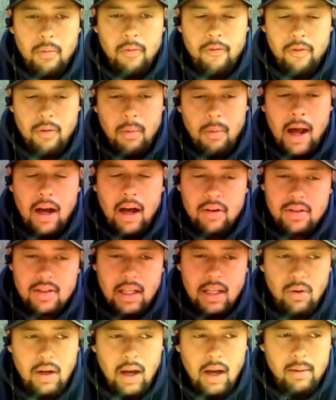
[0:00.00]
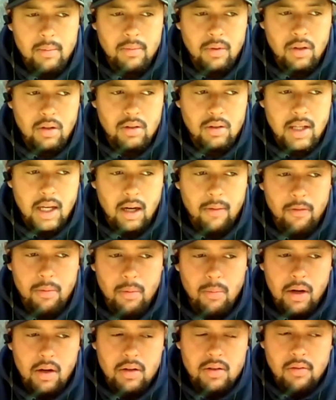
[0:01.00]
from Ohio State, who got taken from
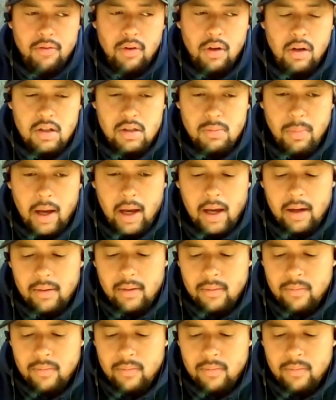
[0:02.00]
the Raiders a few years back.